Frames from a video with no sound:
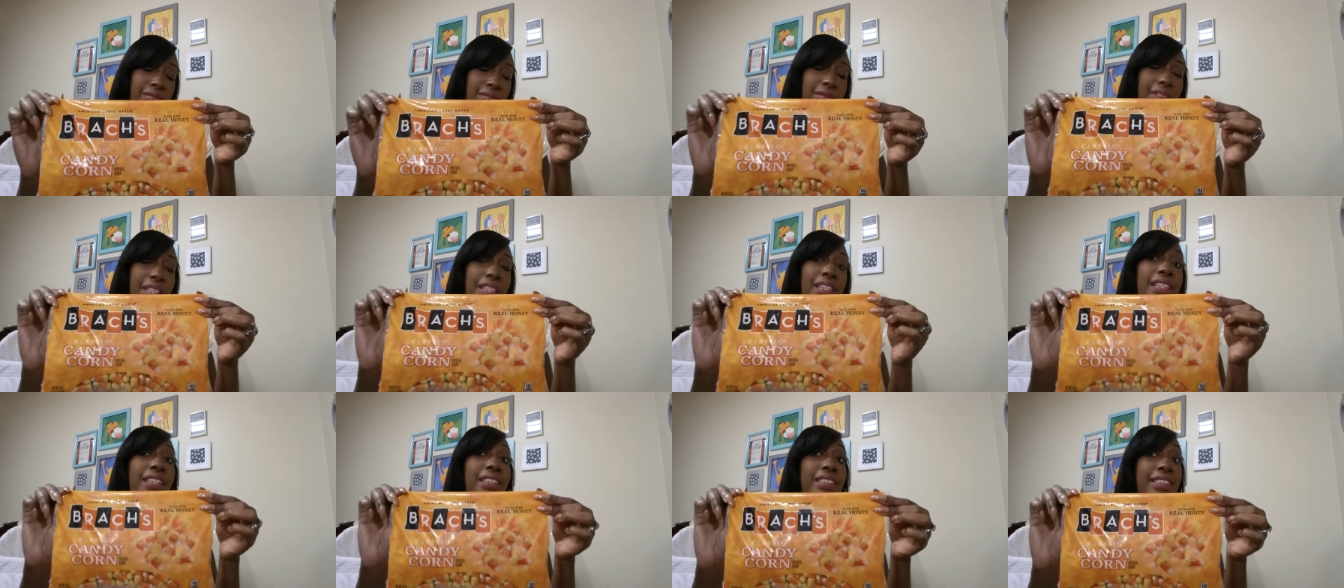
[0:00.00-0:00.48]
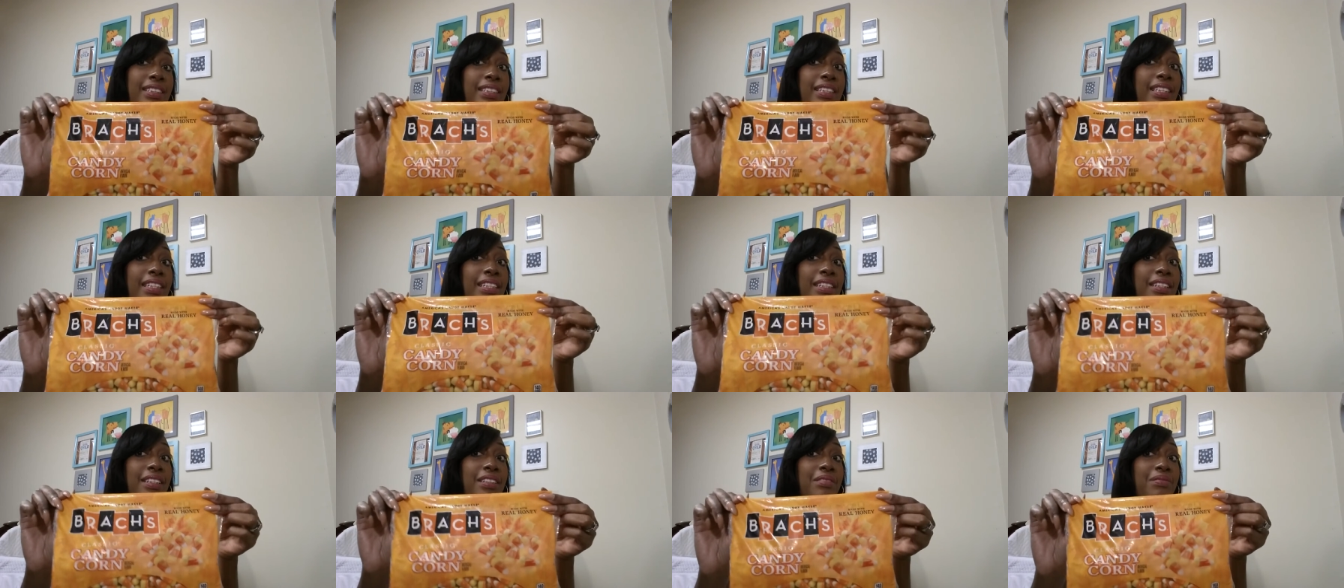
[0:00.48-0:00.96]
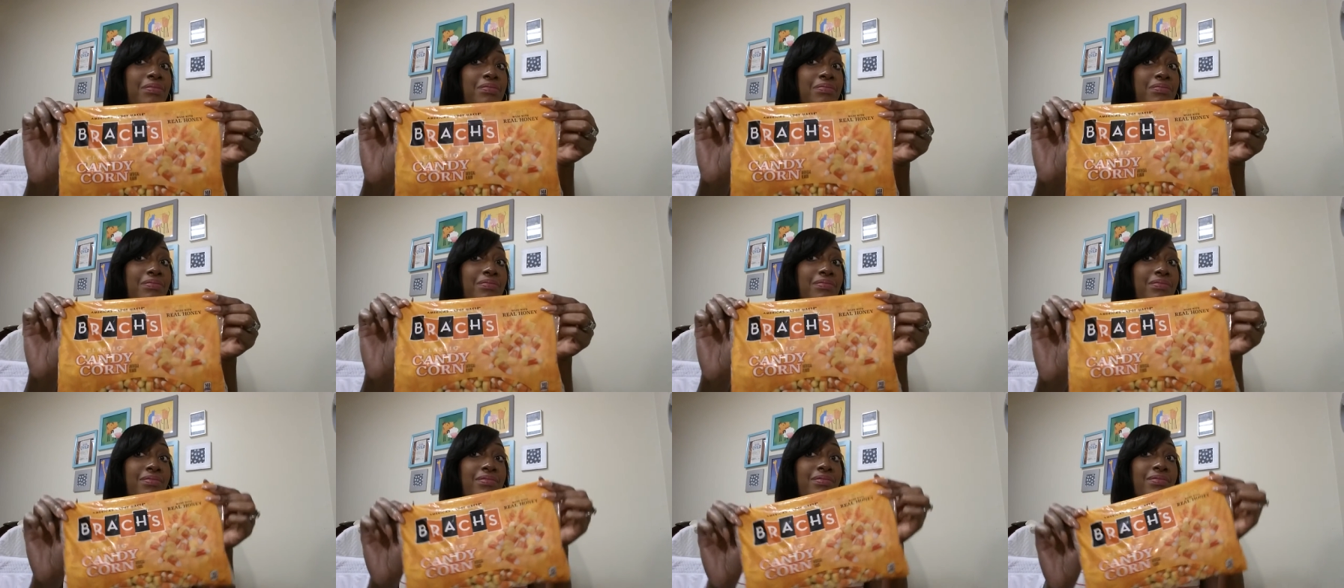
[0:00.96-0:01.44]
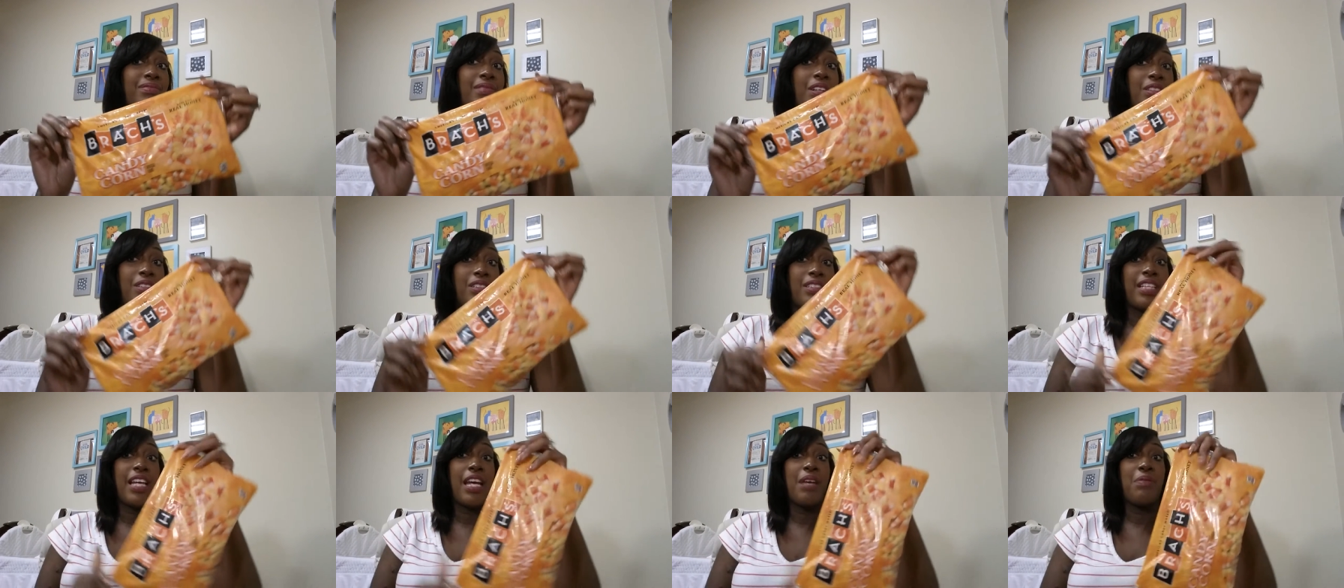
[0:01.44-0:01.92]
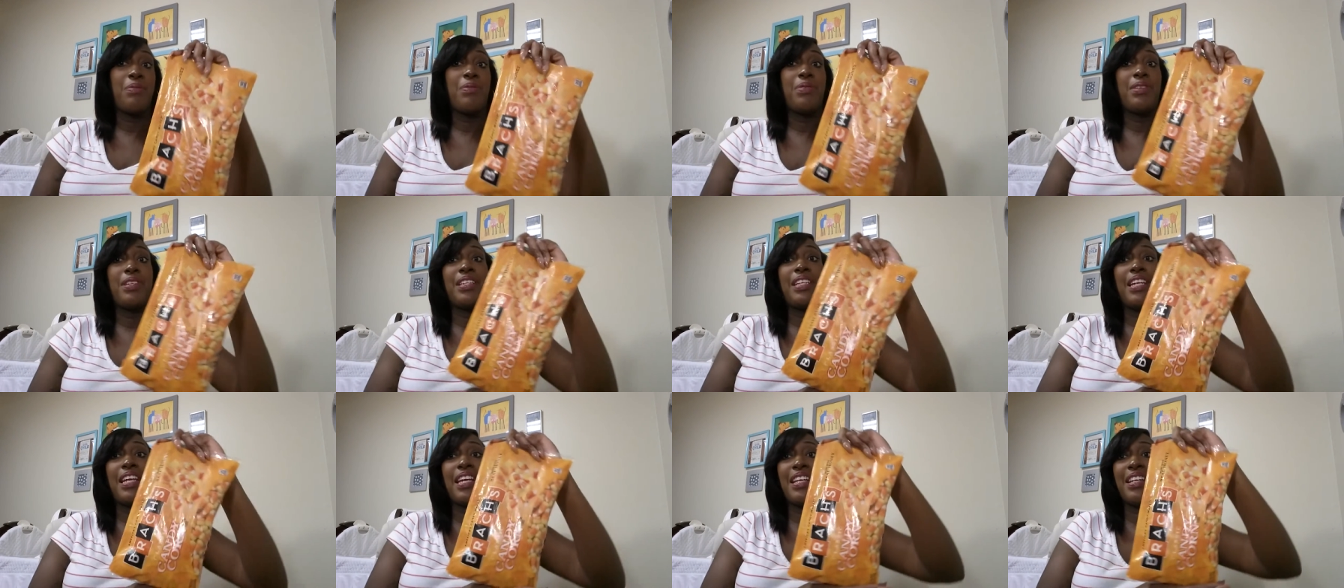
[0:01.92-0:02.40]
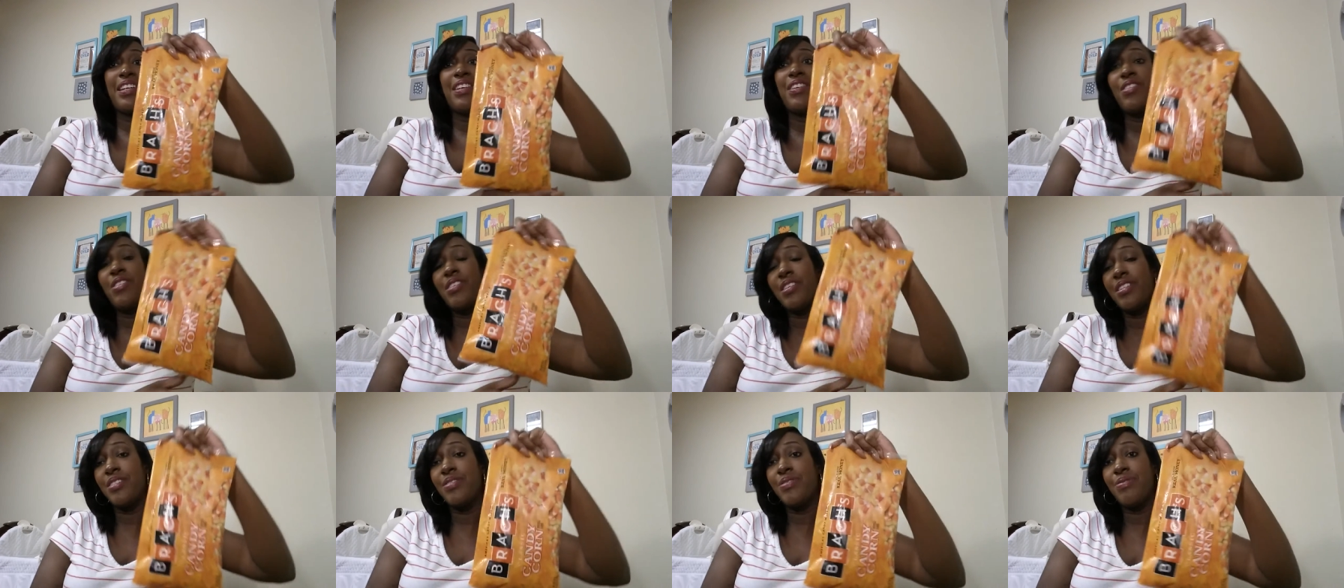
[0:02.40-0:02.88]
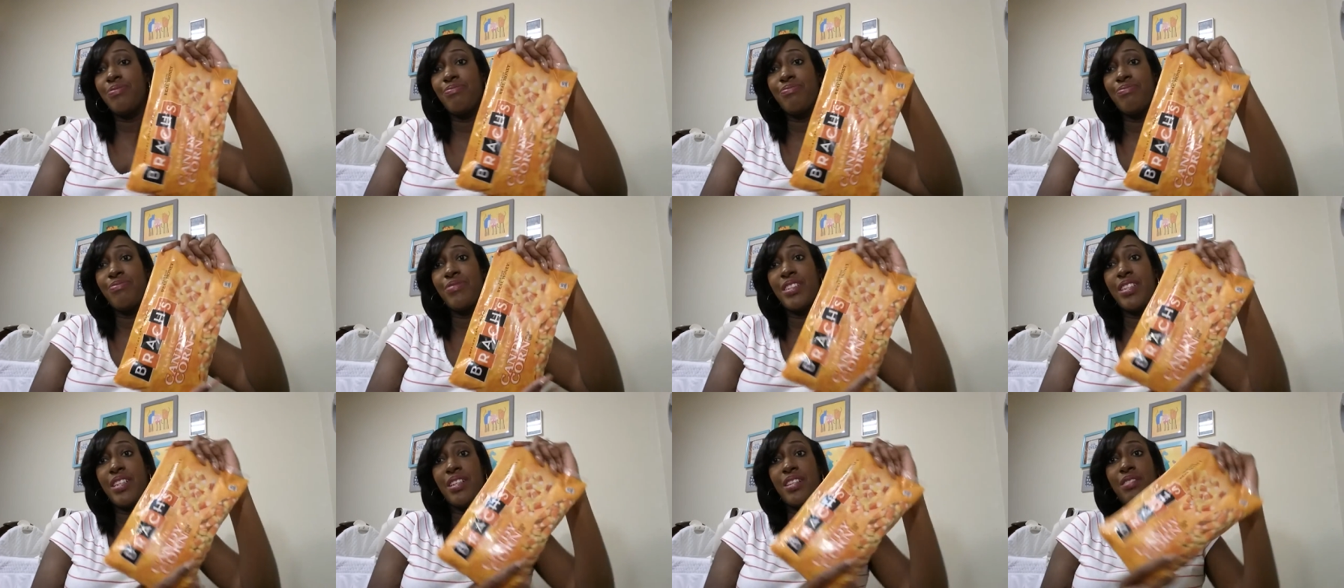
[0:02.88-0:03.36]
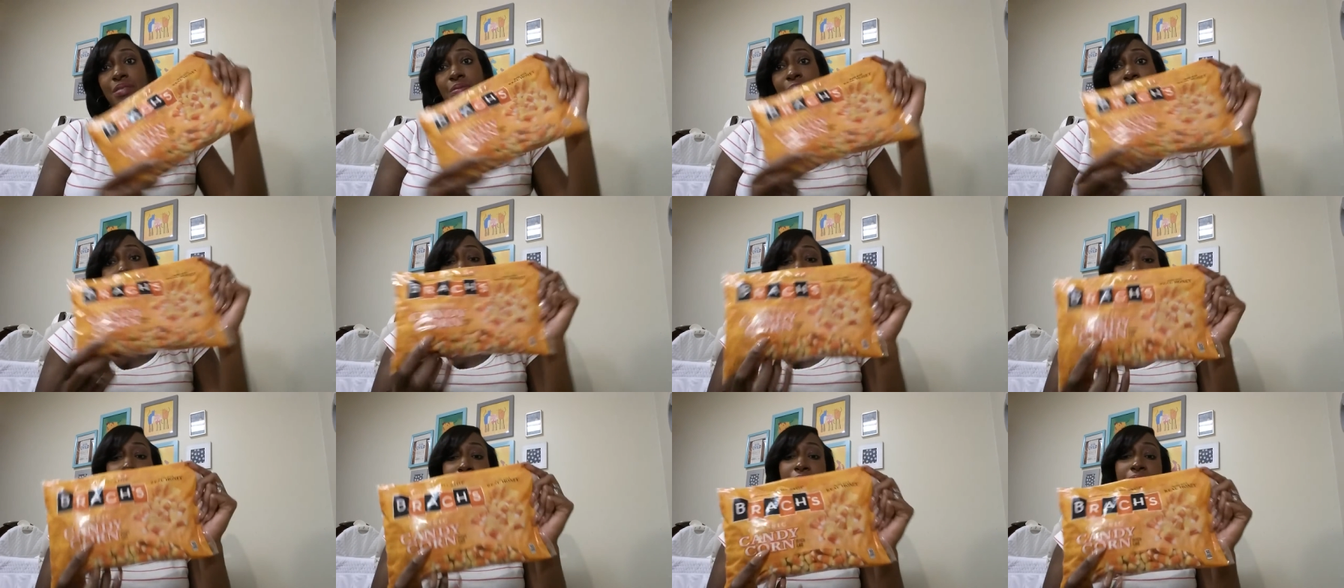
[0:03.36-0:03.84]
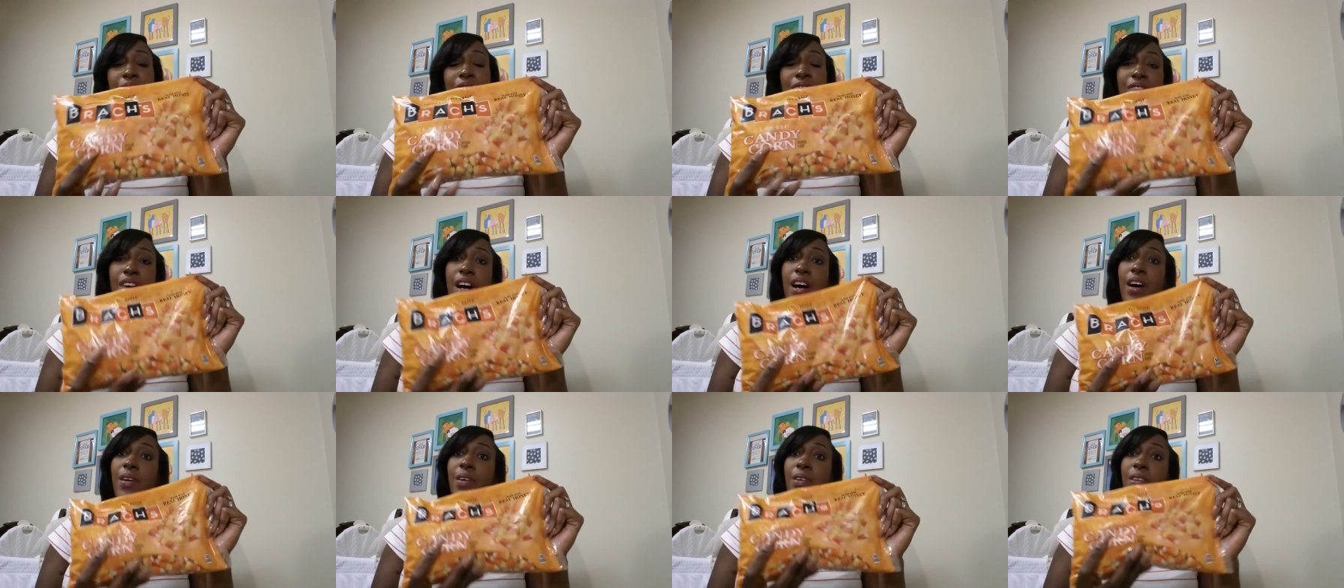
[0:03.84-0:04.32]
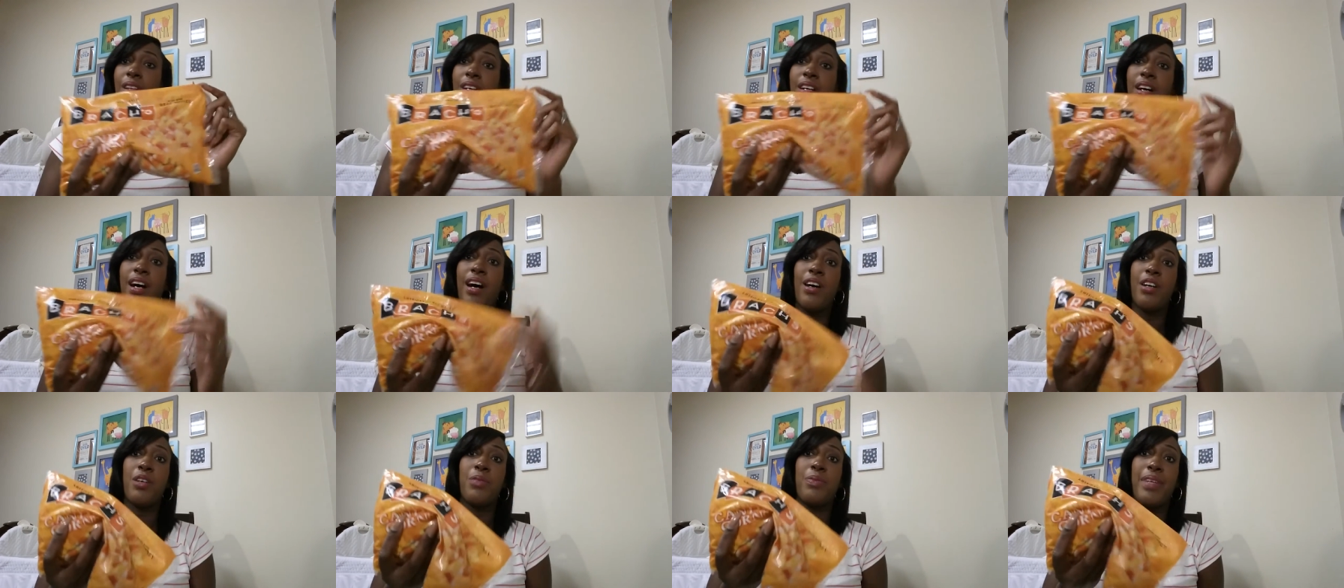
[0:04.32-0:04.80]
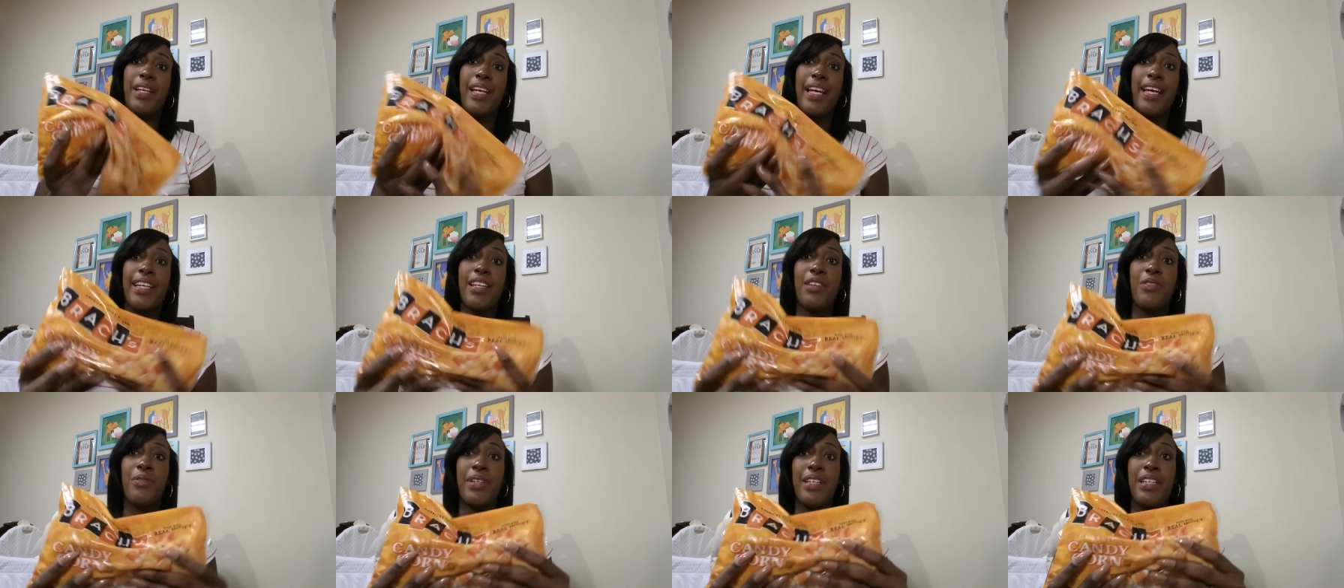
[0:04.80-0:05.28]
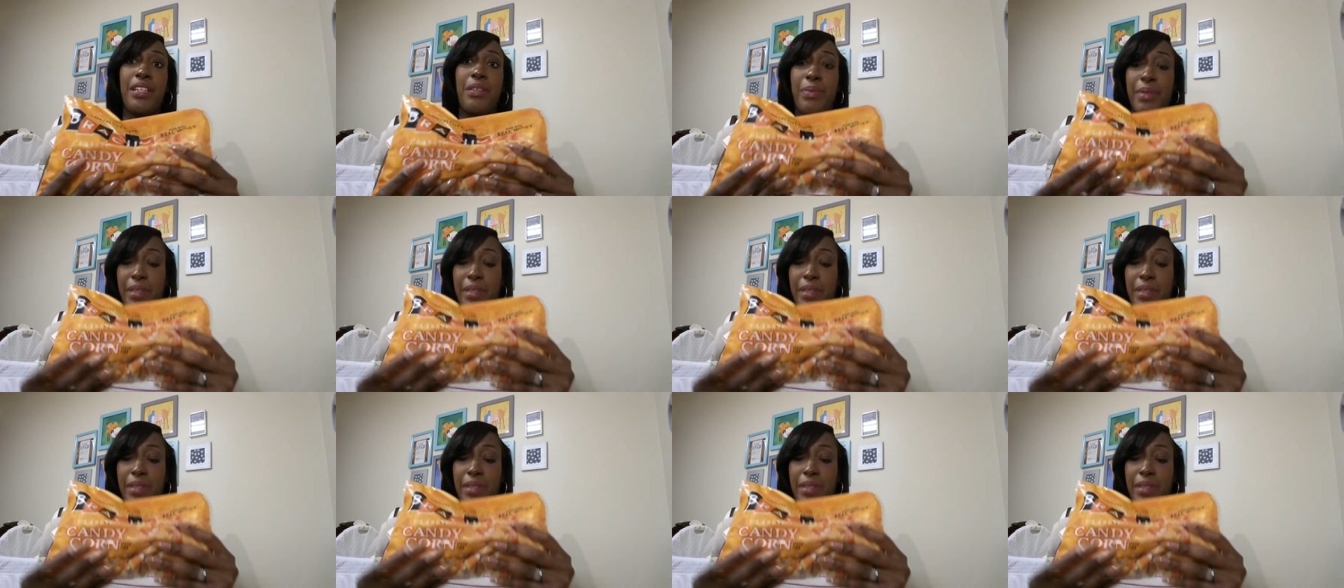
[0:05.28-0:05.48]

it looks good on the table with the candy corns, you know, that being fall or autumn and Halloween.